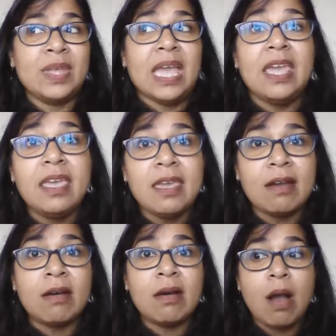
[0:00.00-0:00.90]

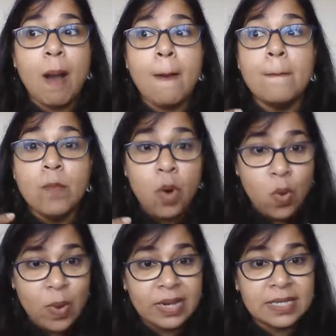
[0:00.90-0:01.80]
hear more
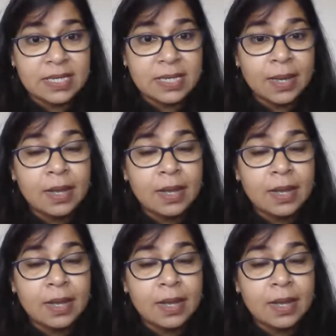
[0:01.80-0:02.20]
words,